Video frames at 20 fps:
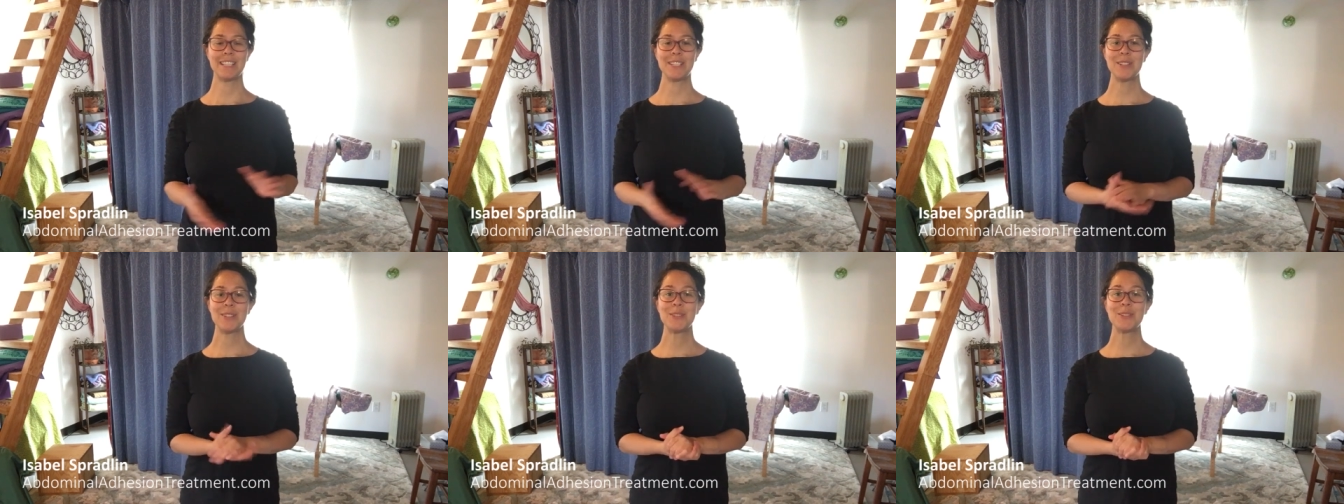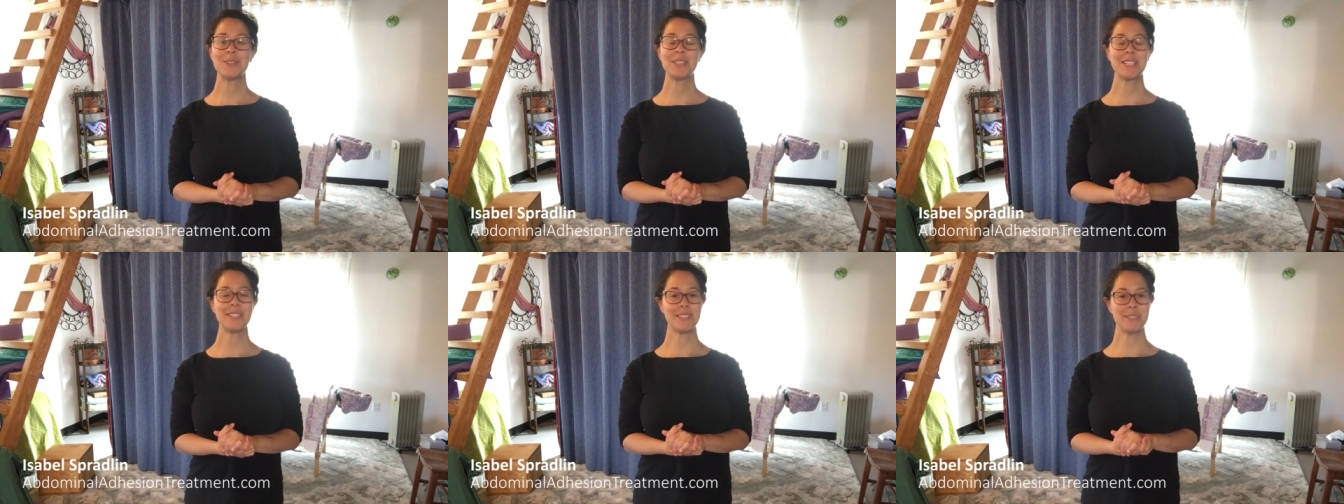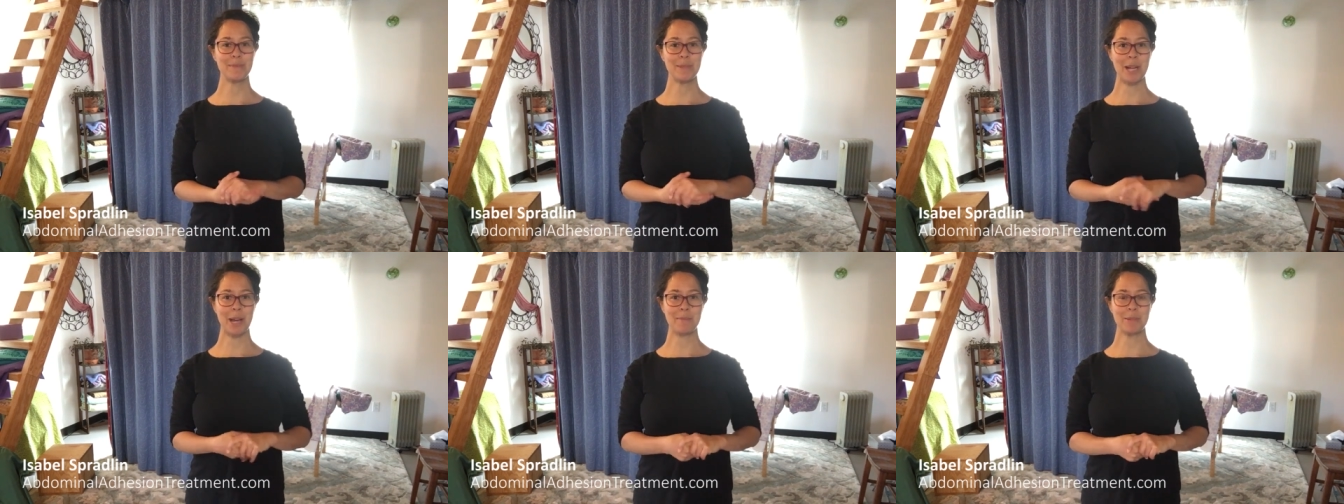Hello, dear
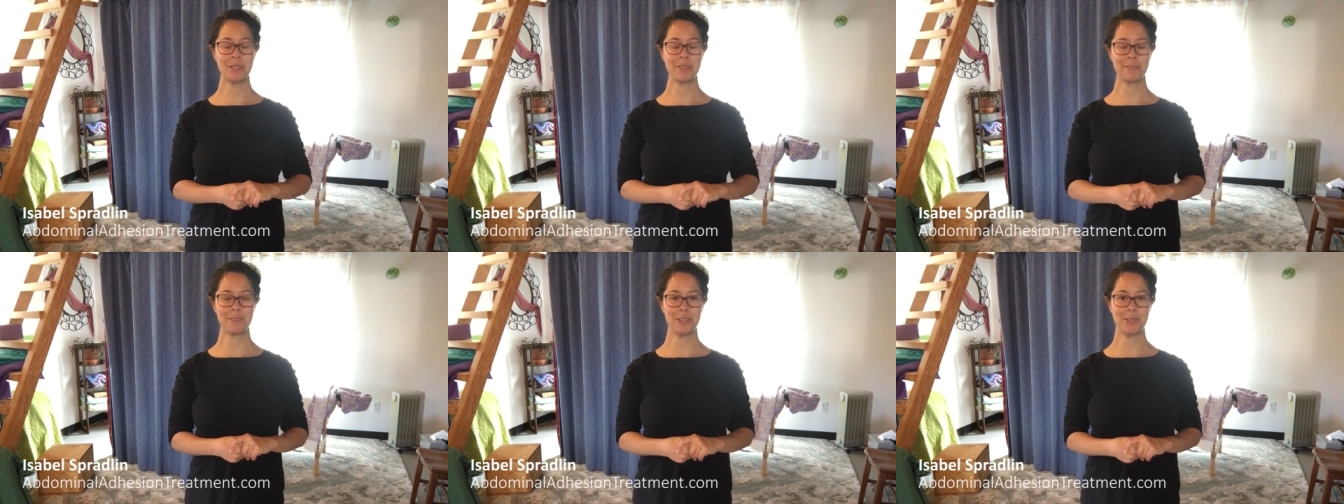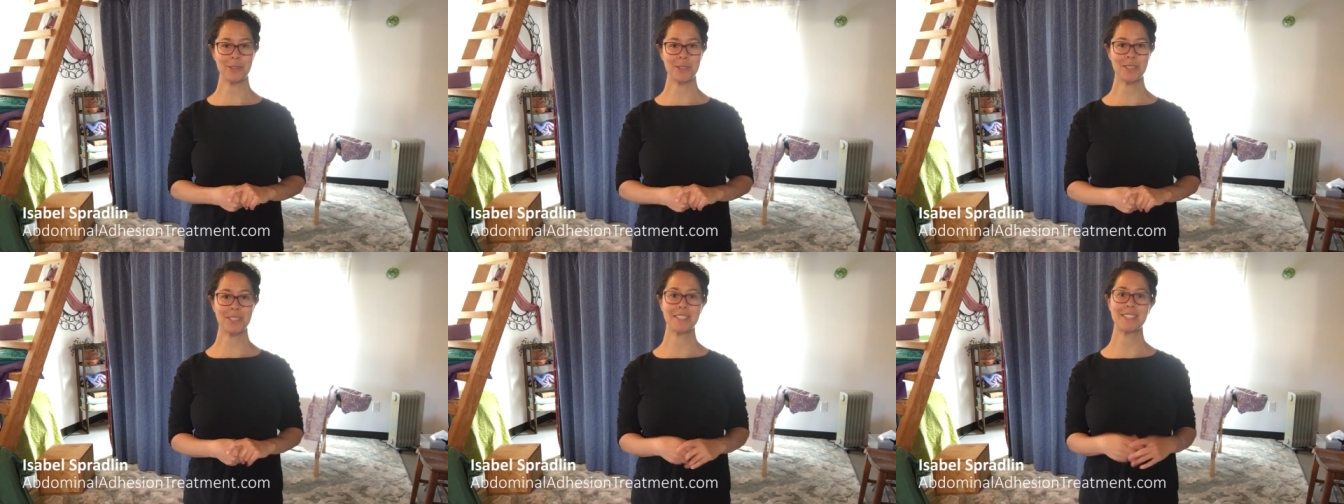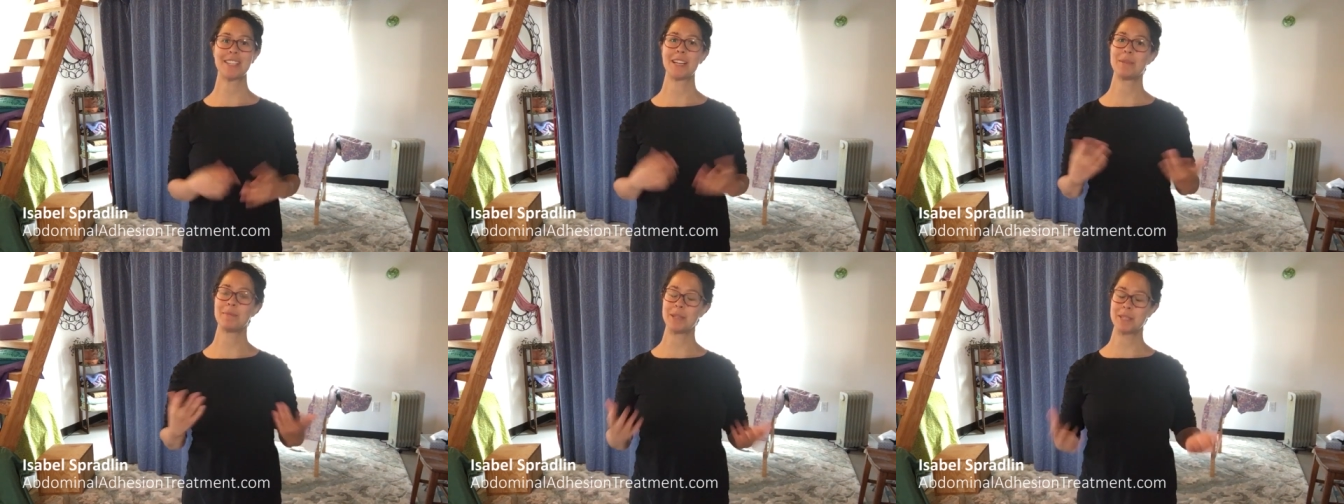abdominal
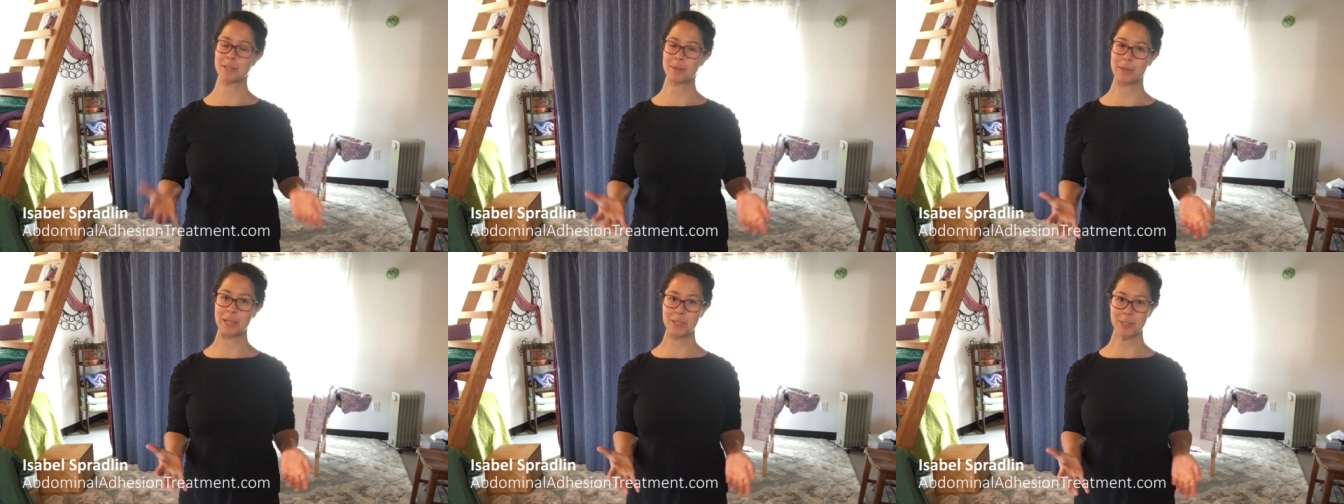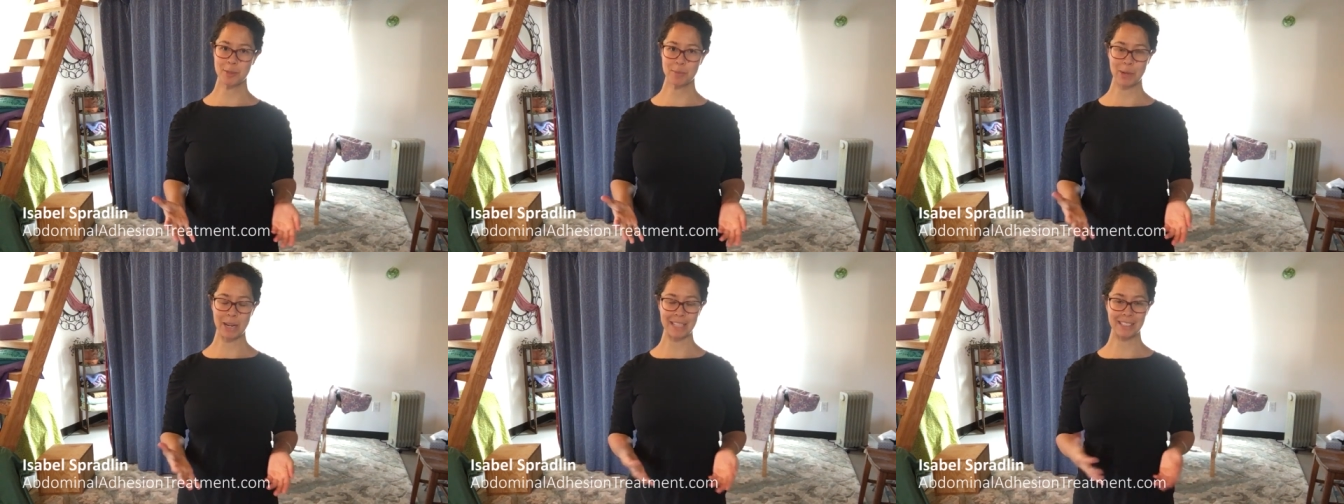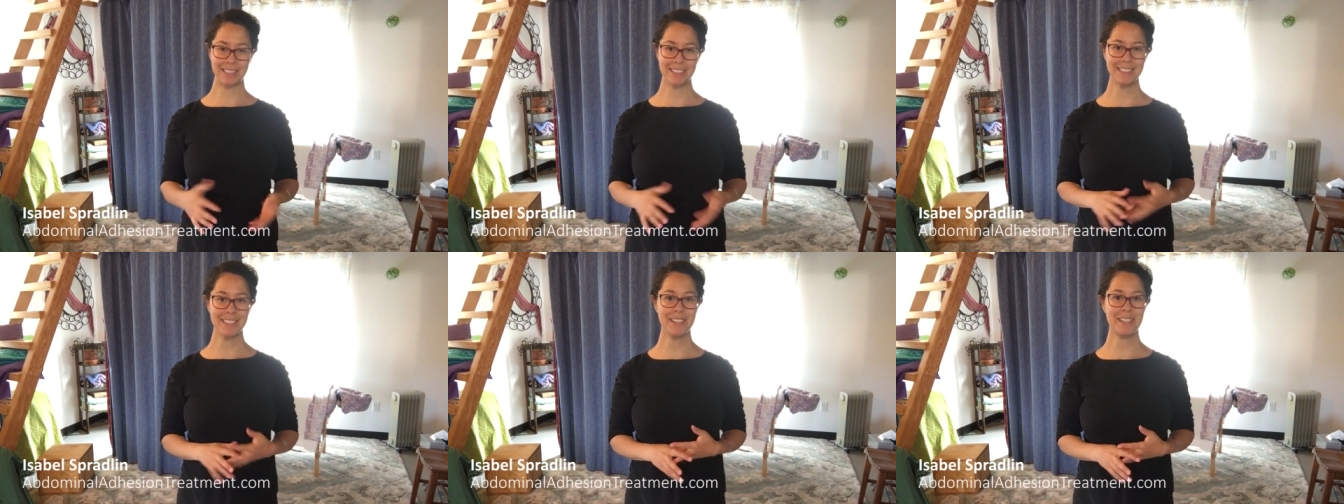folks. I'm Isabel
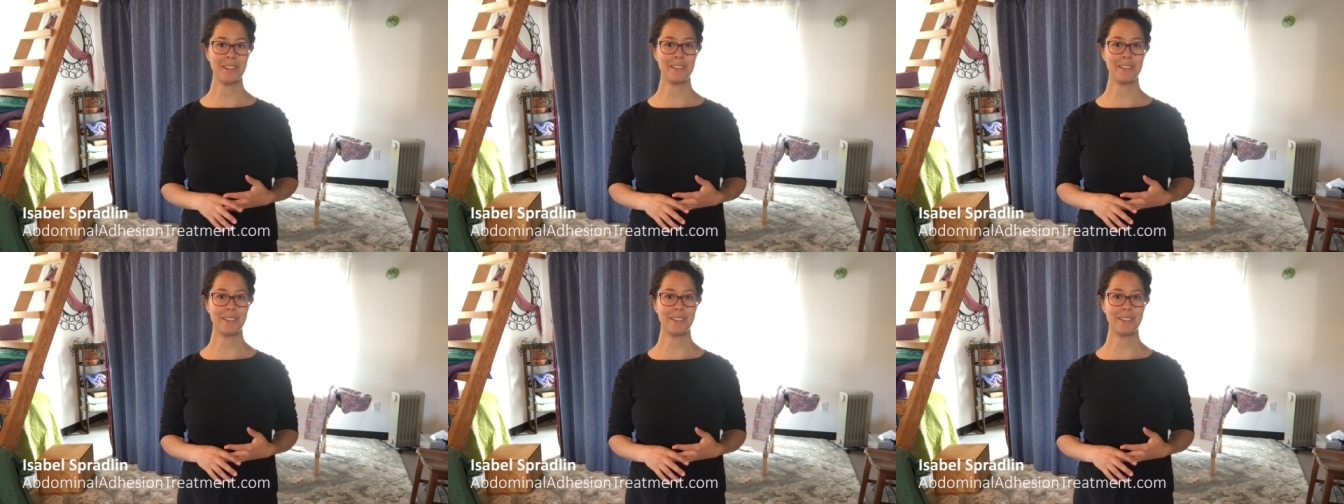Spradlin